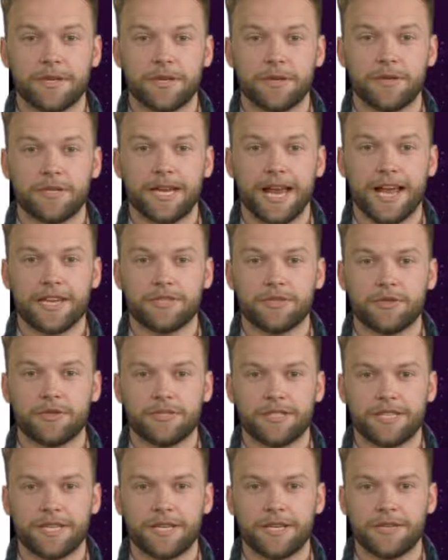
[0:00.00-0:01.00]
The answer is
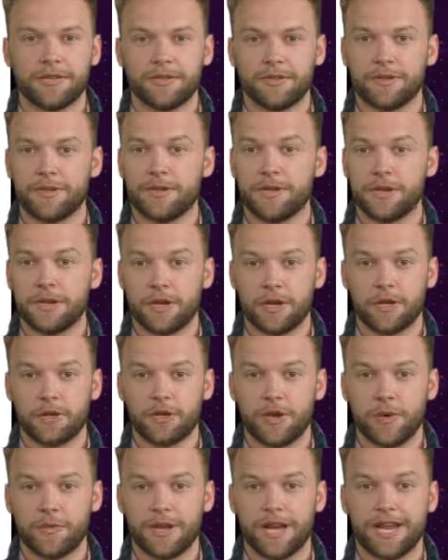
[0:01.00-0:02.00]
D.
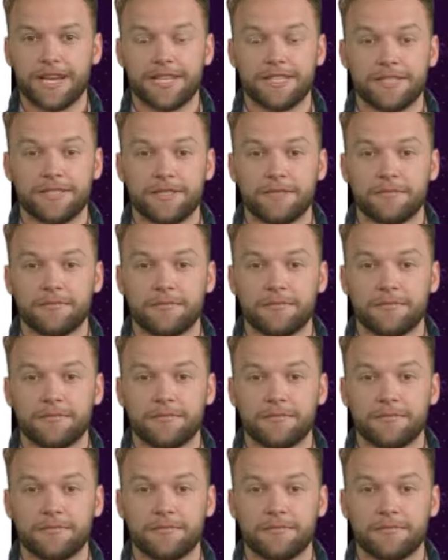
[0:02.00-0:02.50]
Kubernetes.